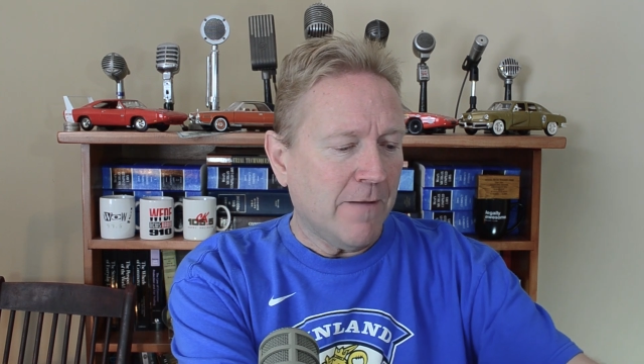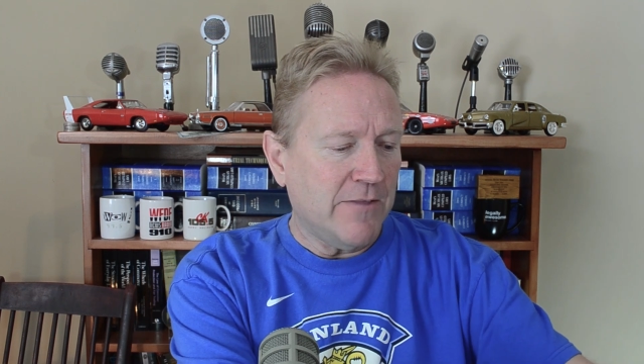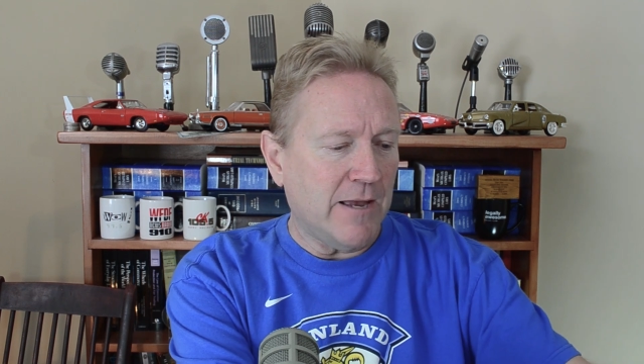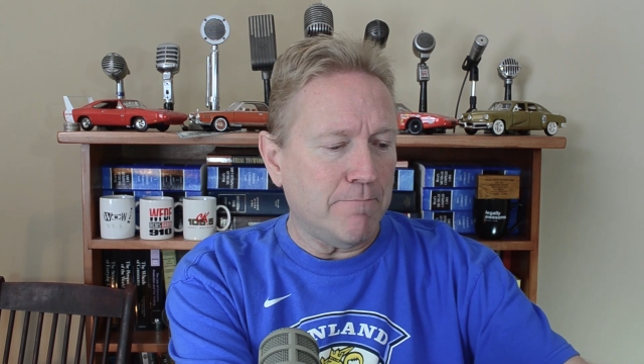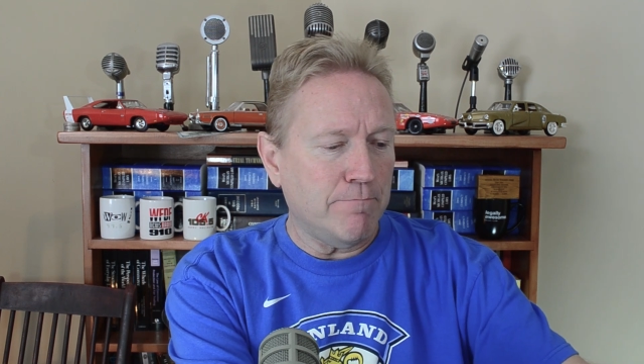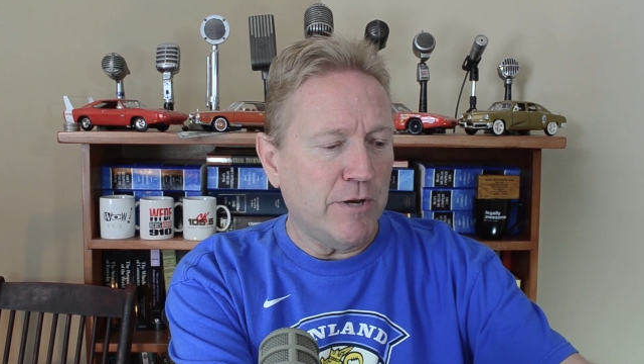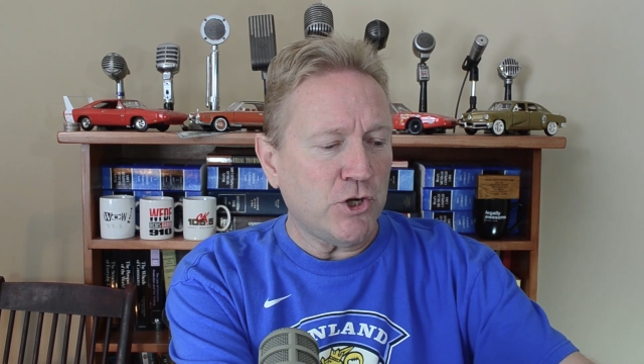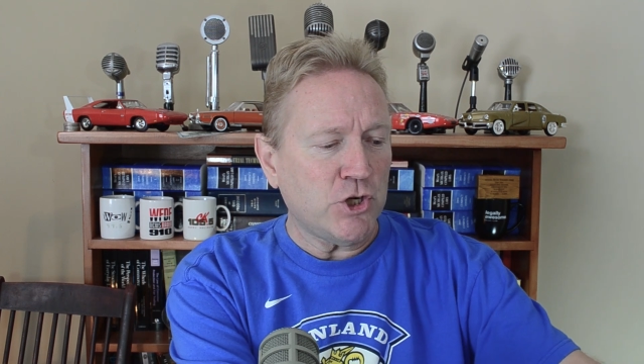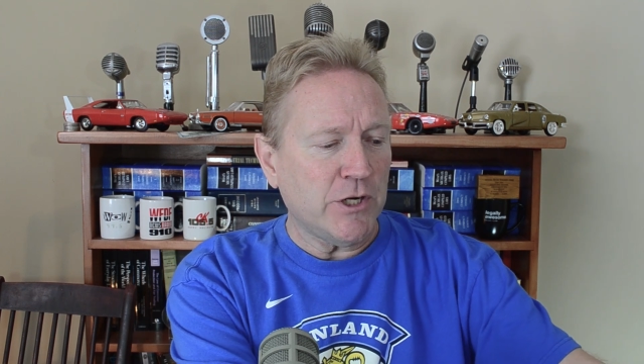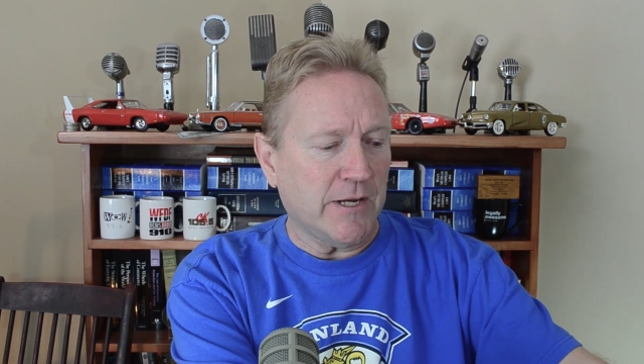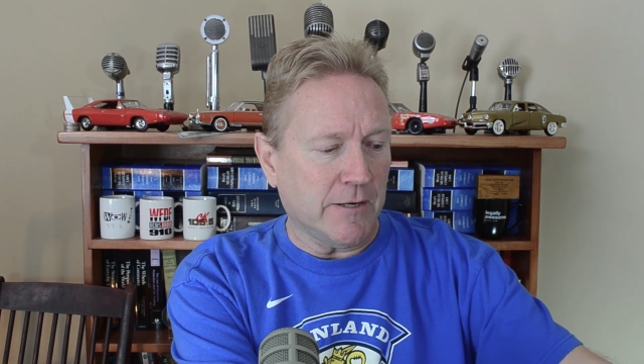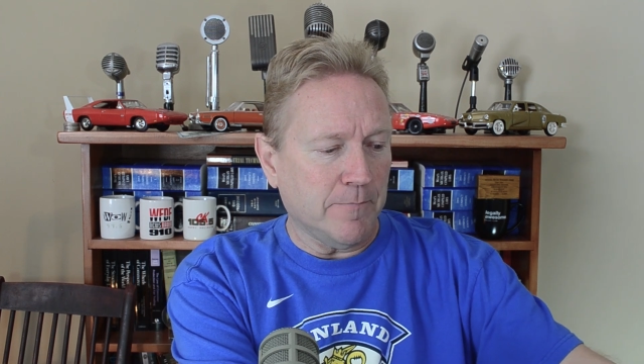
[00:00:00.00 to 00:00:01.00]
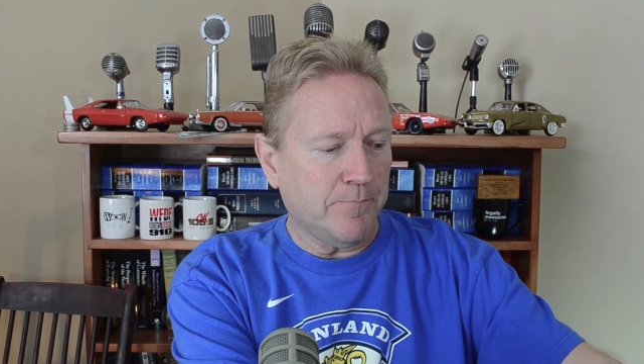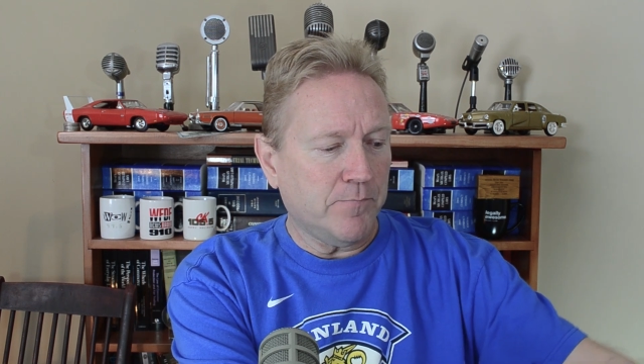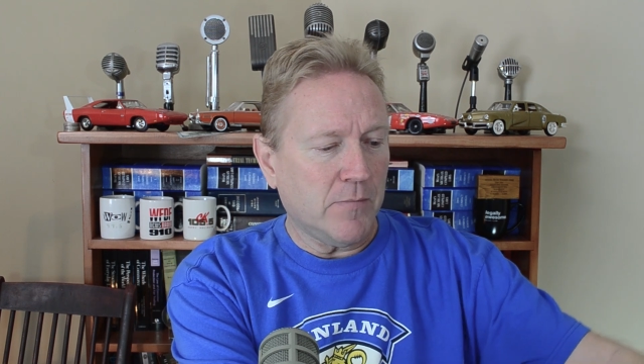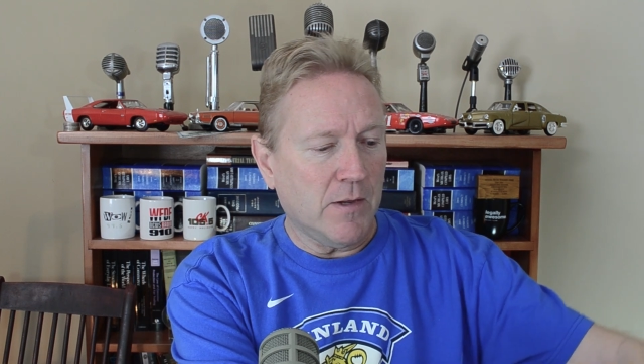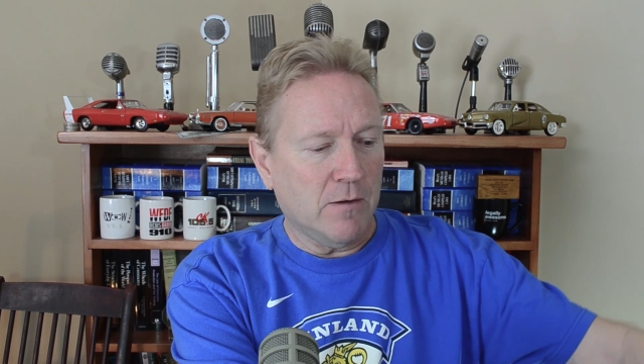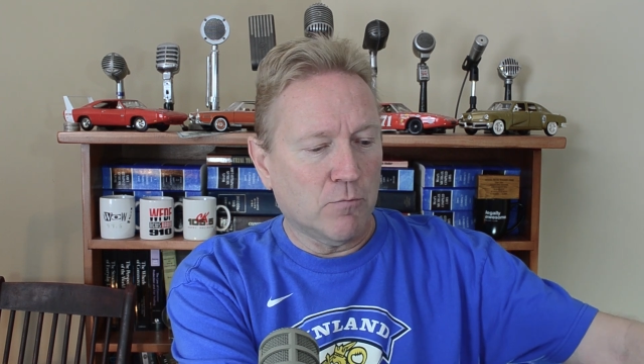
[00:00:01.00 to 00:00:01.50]
that Michigan
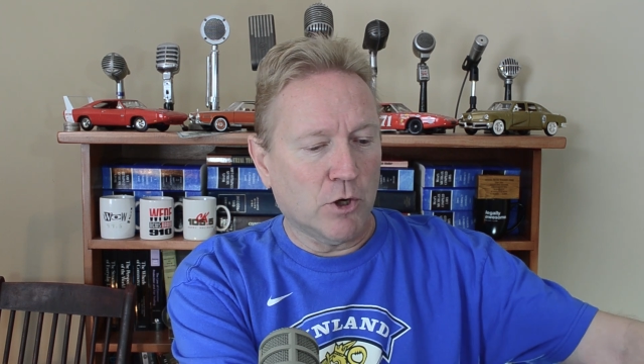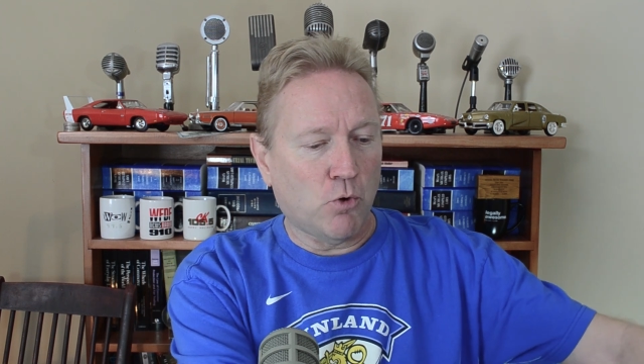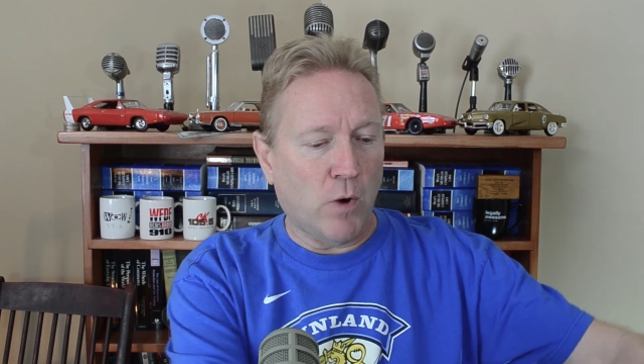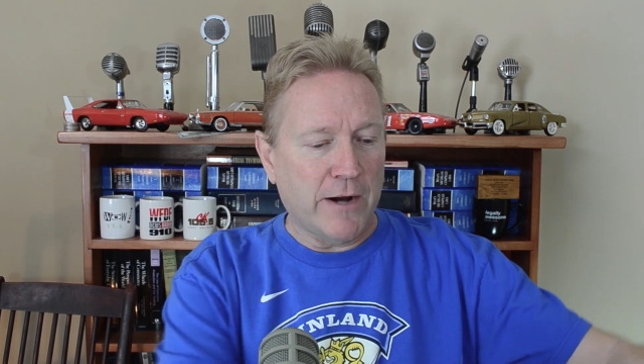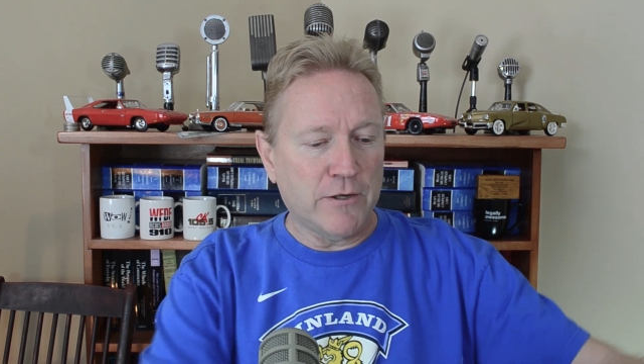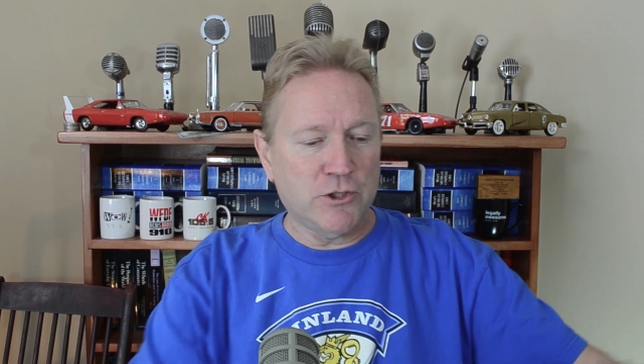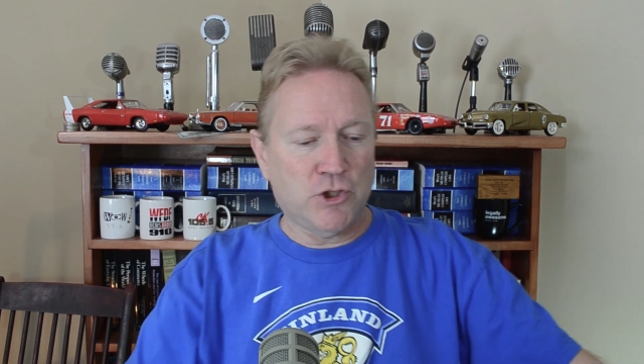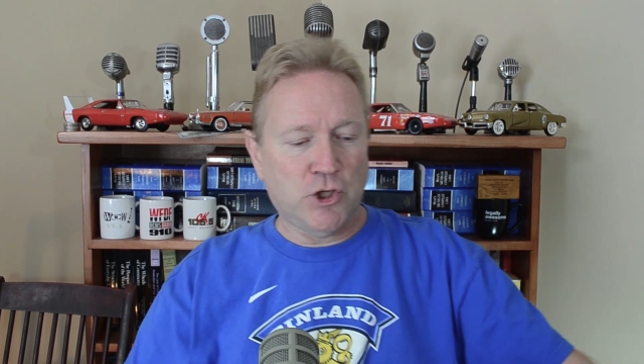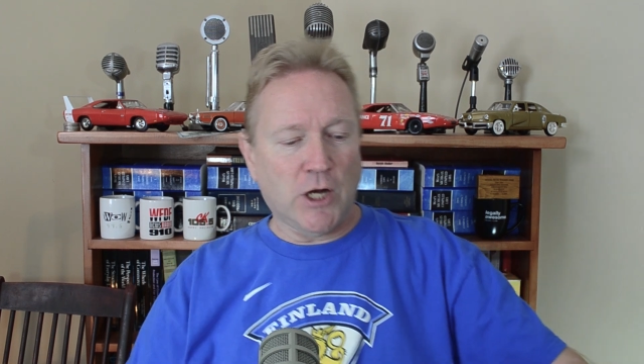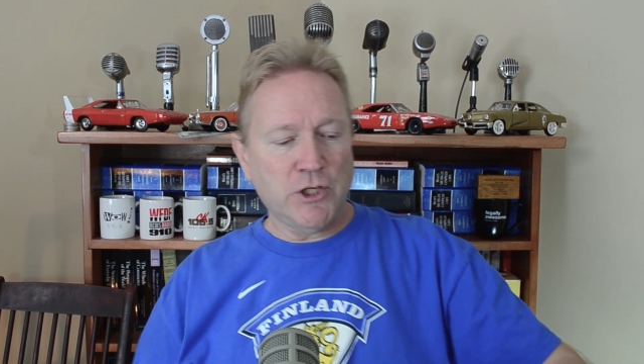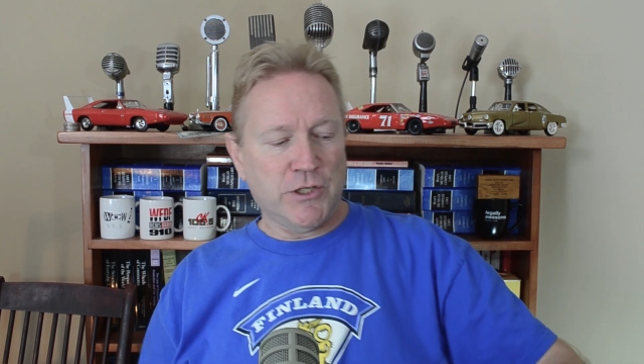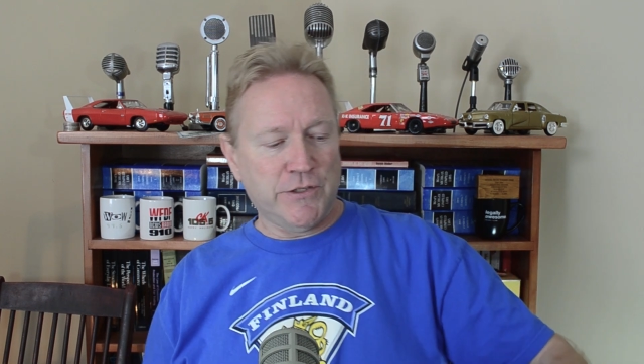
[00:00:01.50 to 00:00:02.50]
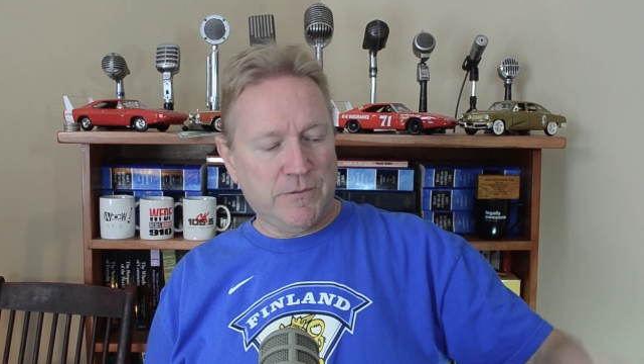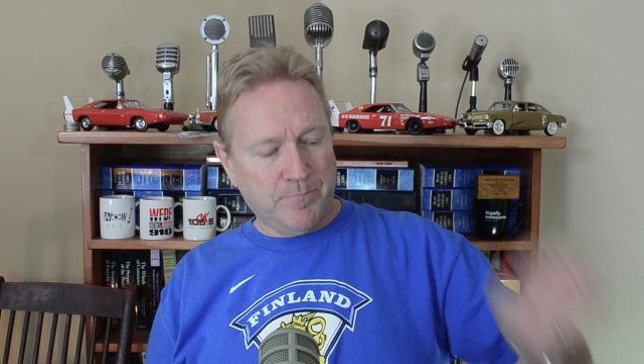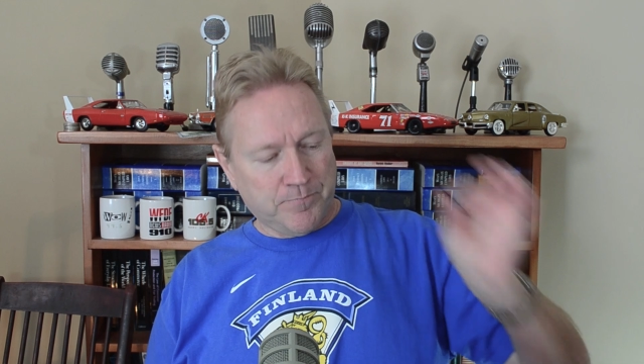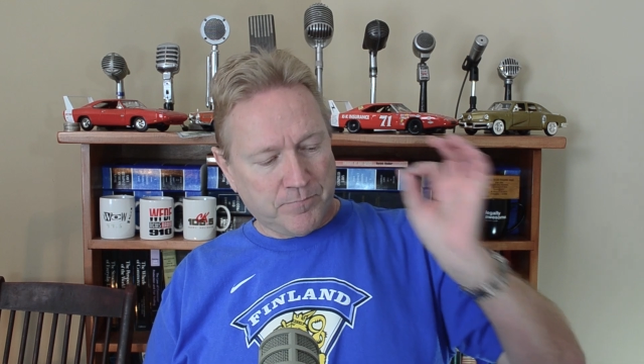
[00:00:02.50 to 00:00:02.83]
requires judges